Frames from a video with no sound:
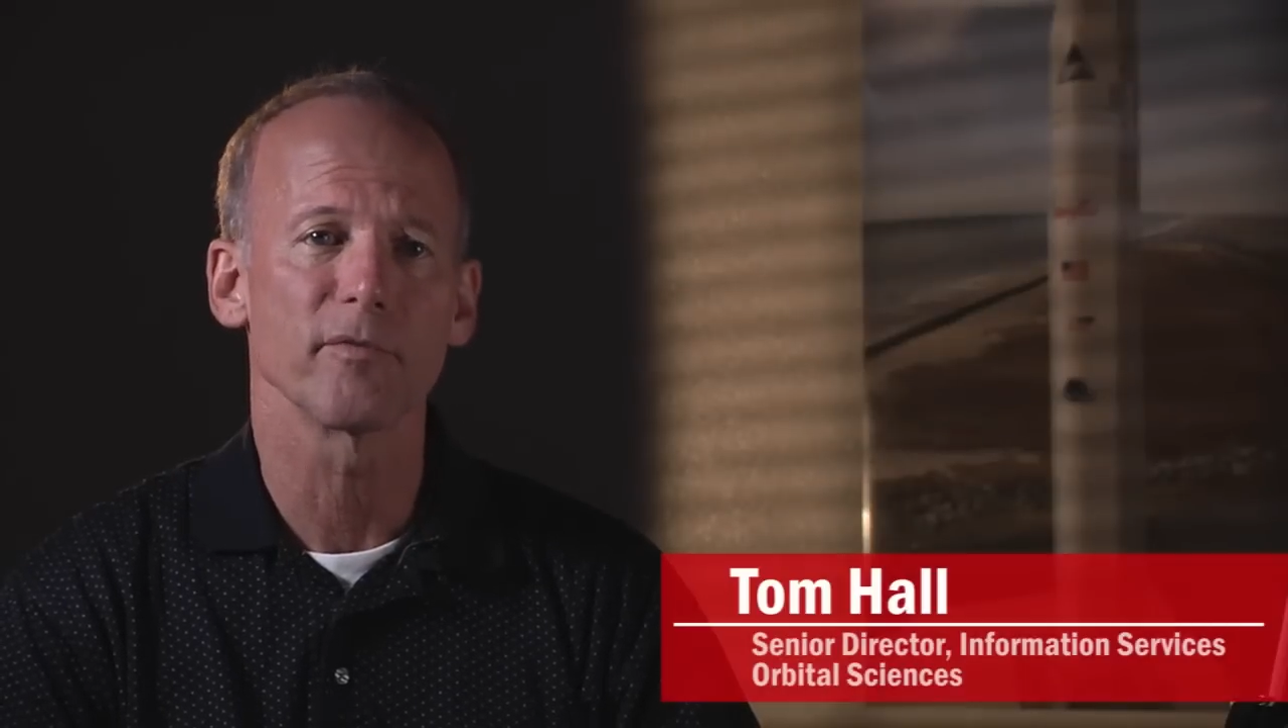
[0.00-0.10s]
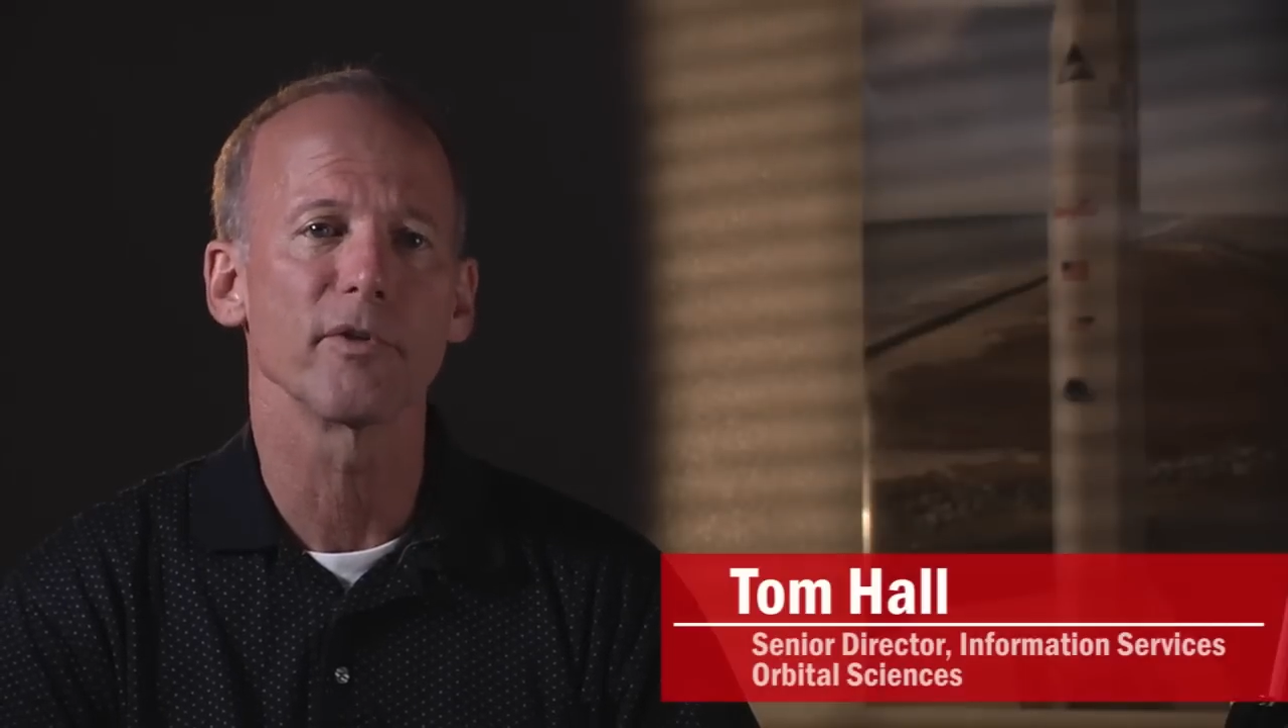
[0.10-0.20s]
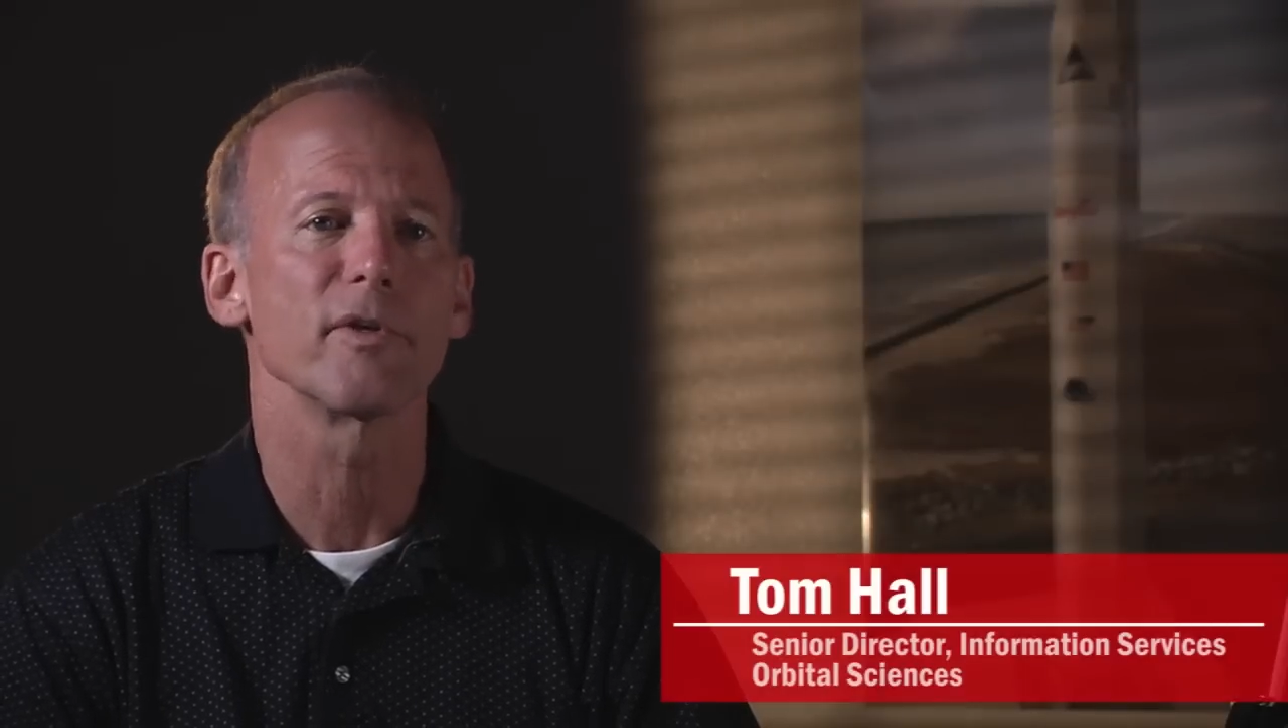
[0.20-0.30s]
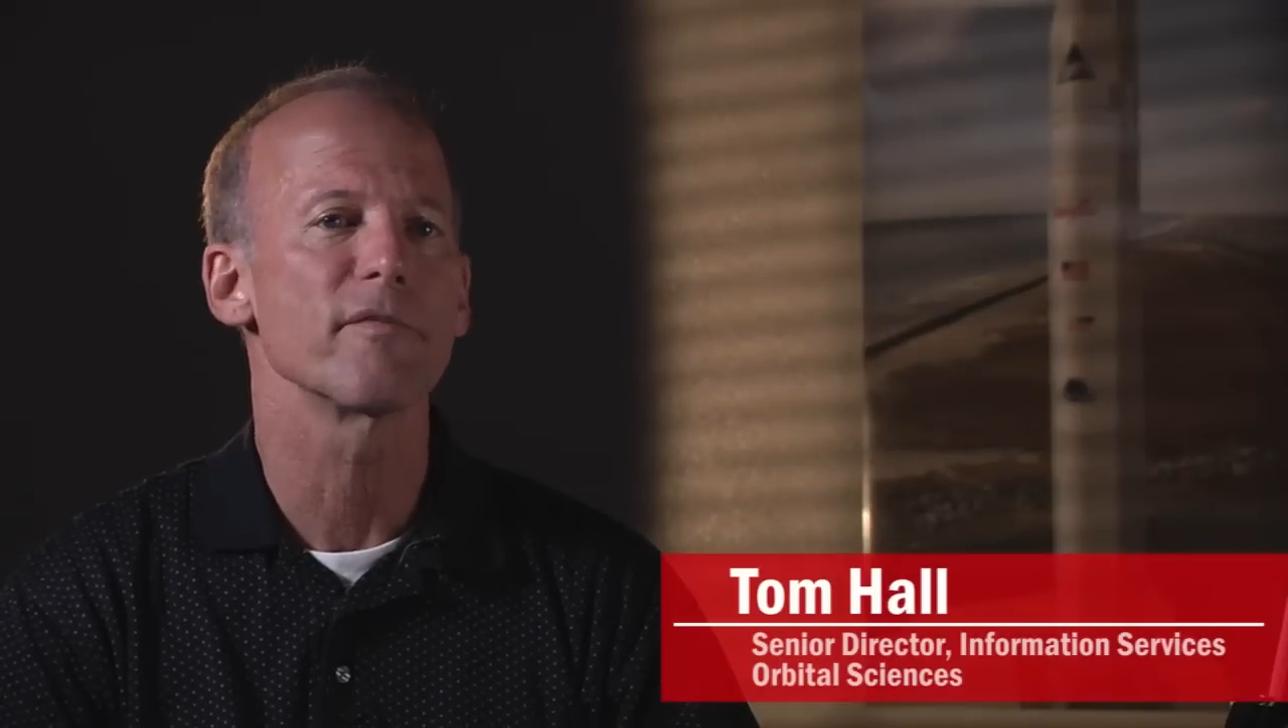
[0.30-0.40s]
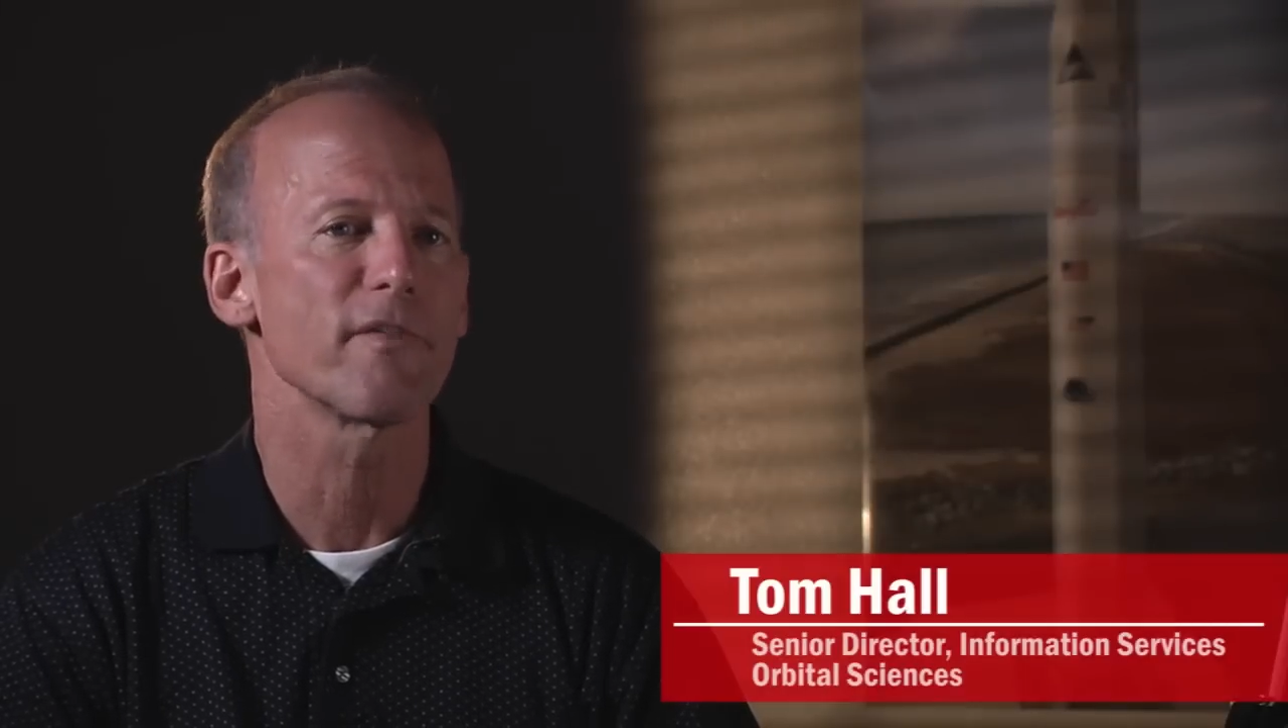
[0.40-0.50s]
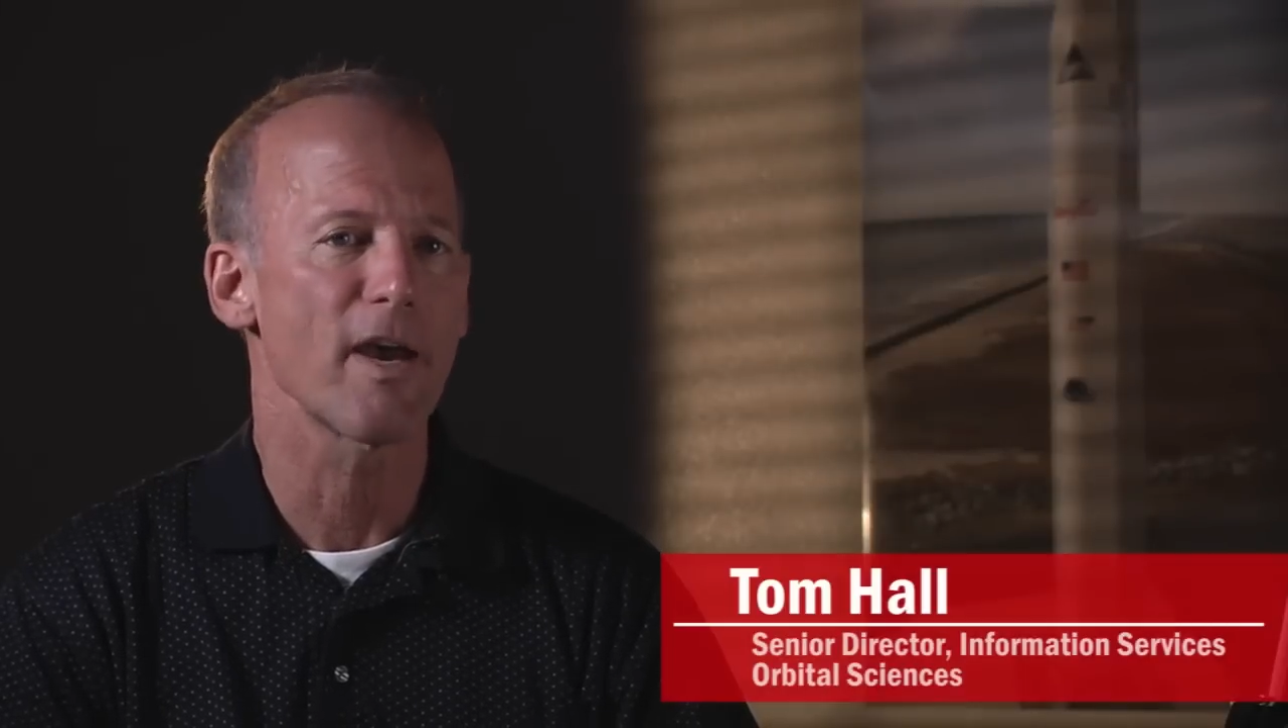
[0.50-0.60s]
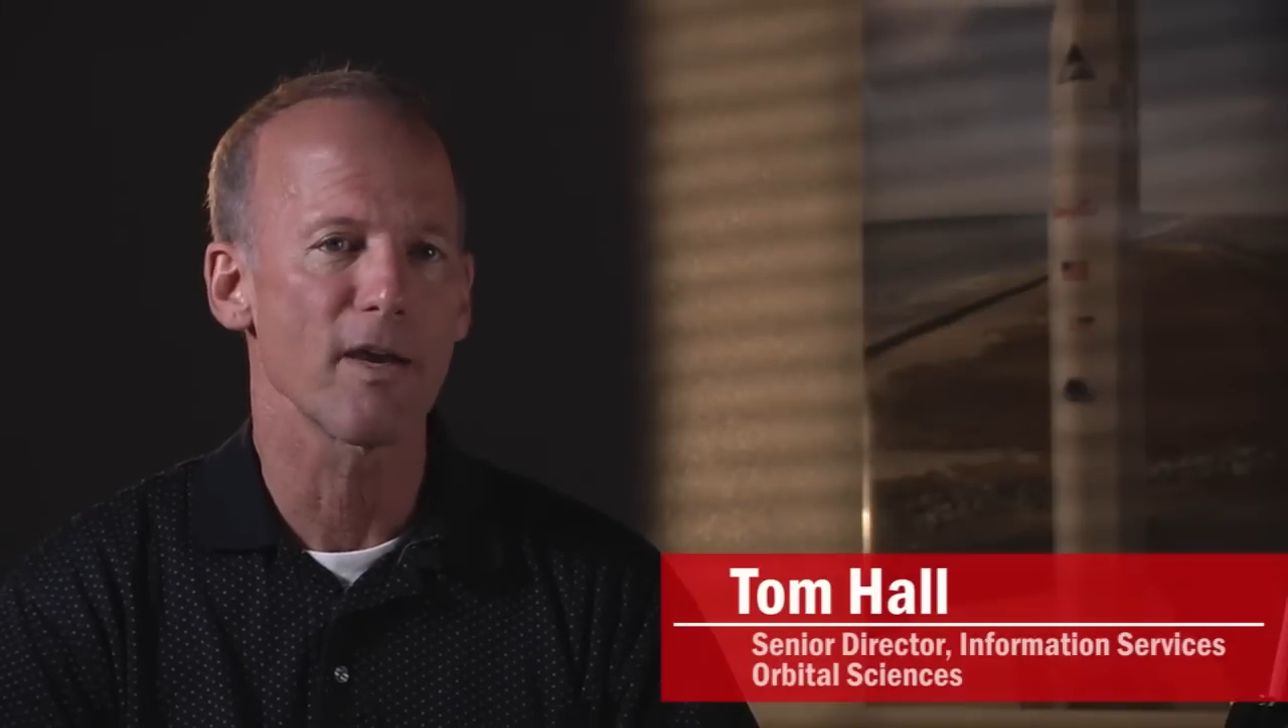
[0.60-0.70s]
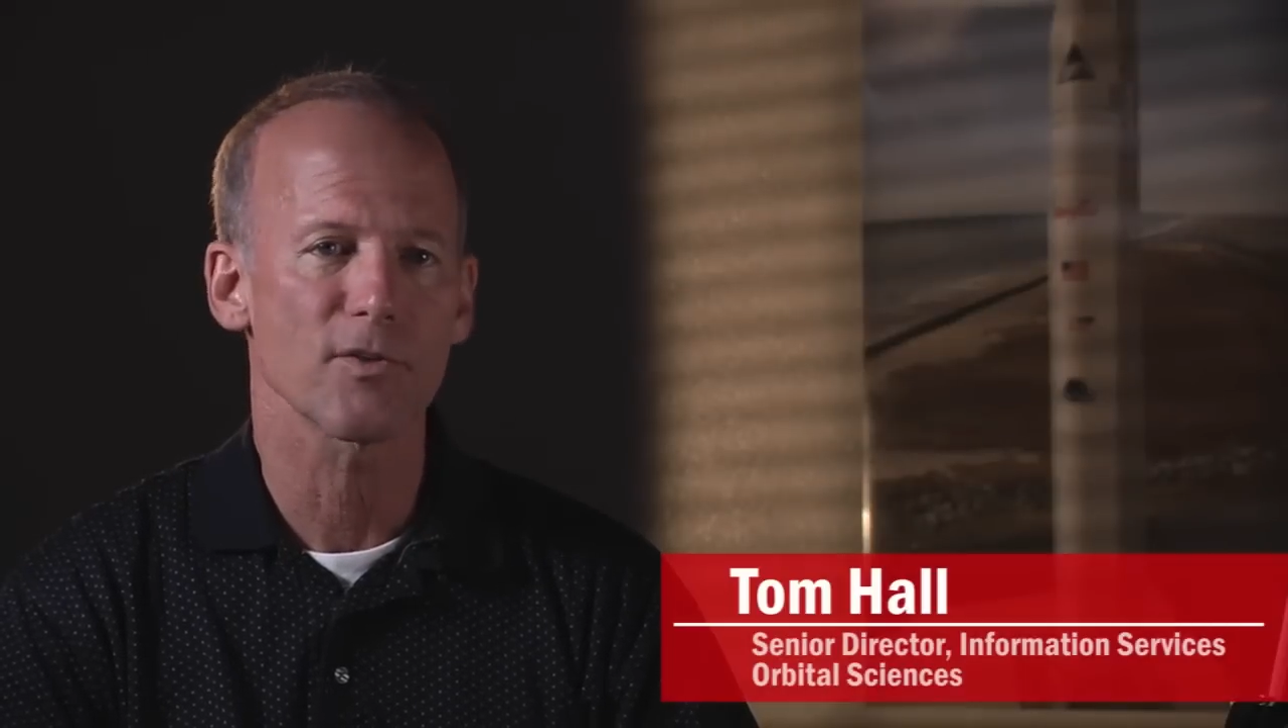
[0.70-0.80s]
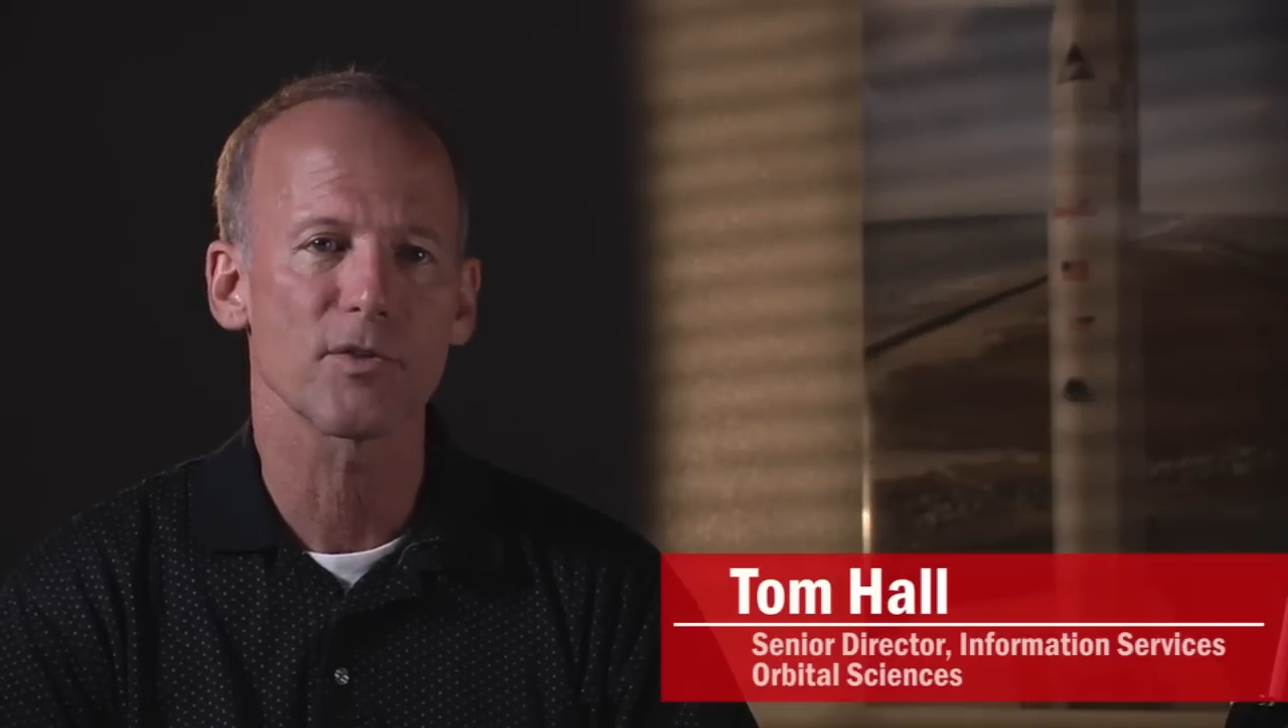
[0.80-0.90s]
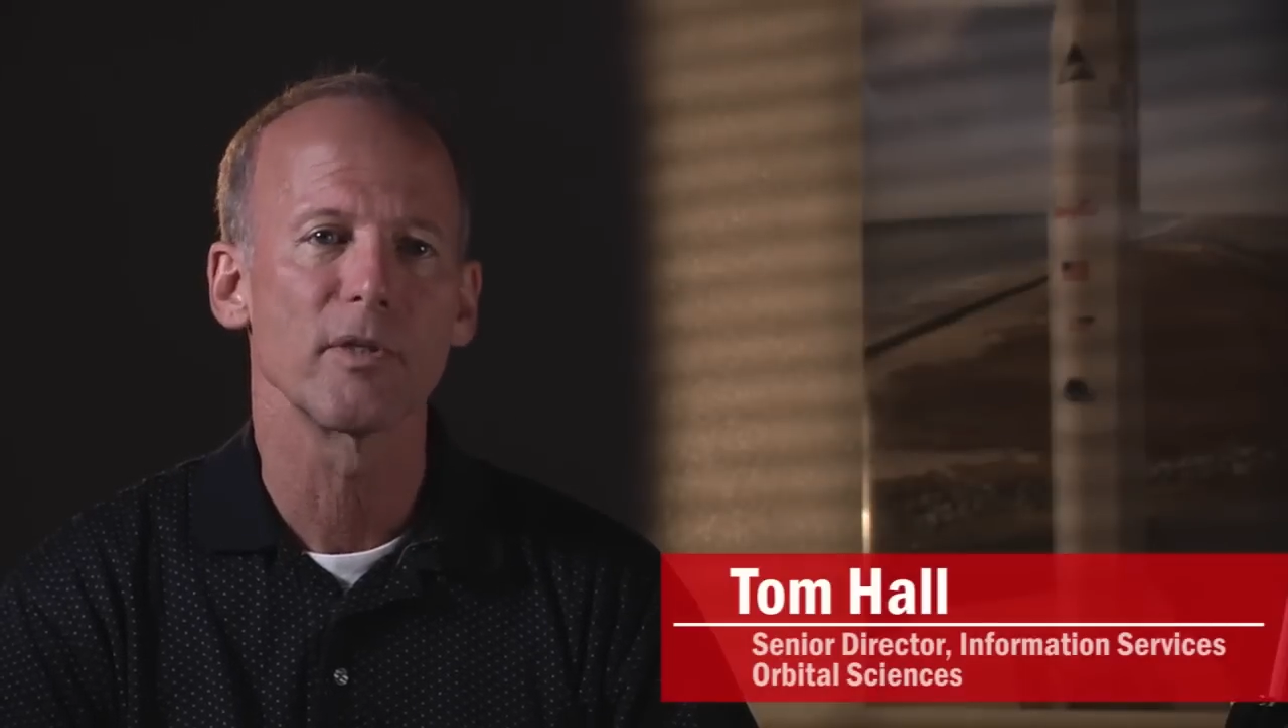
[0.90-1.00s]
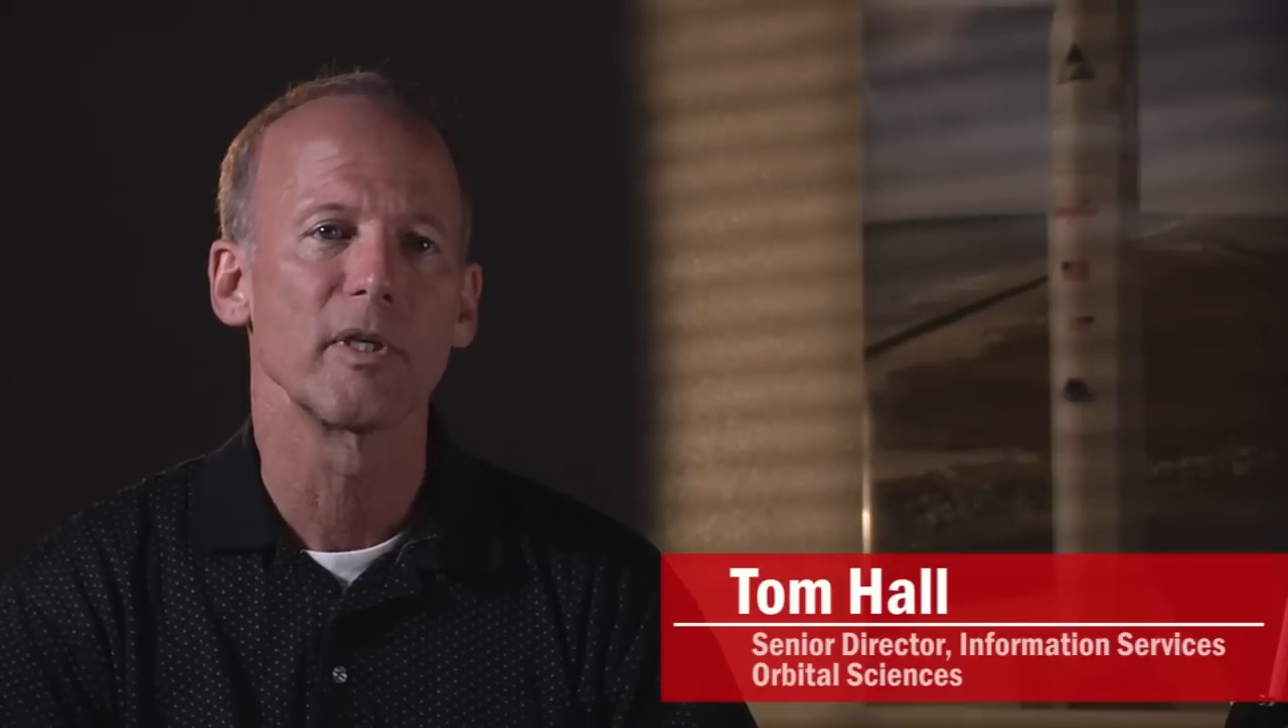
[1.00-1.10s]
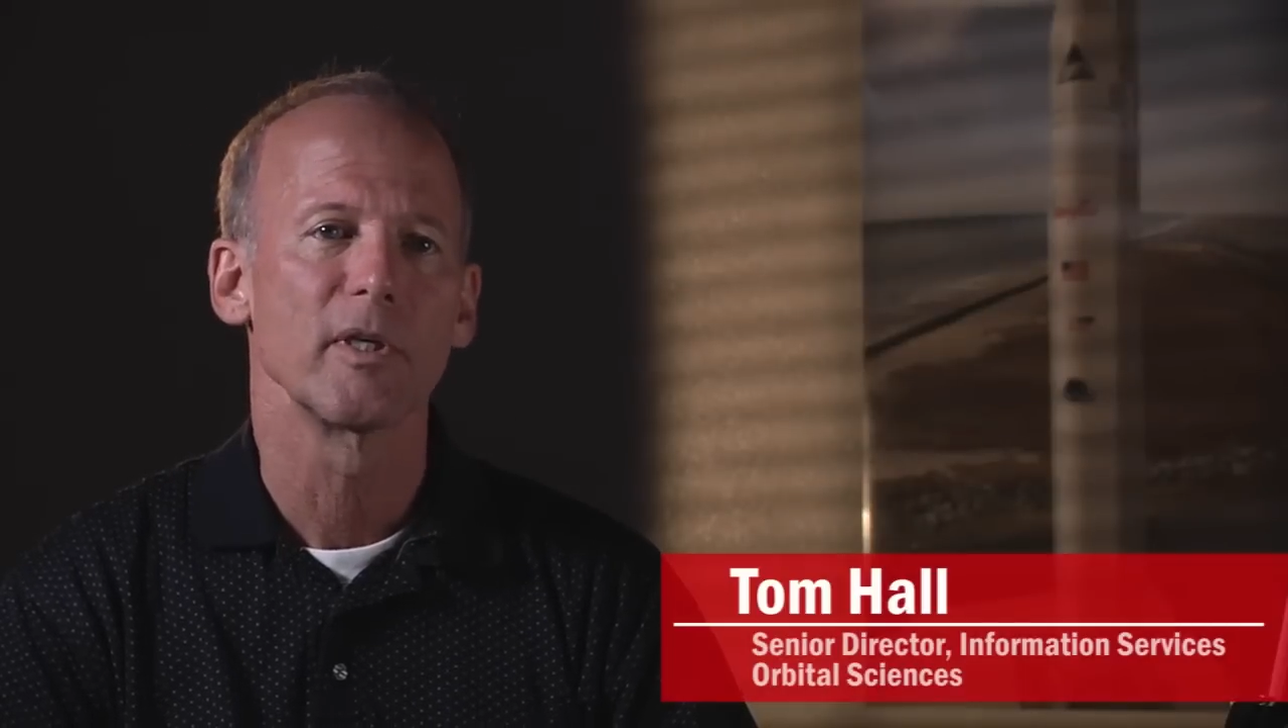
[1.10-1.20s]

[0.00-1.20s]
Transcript: very fast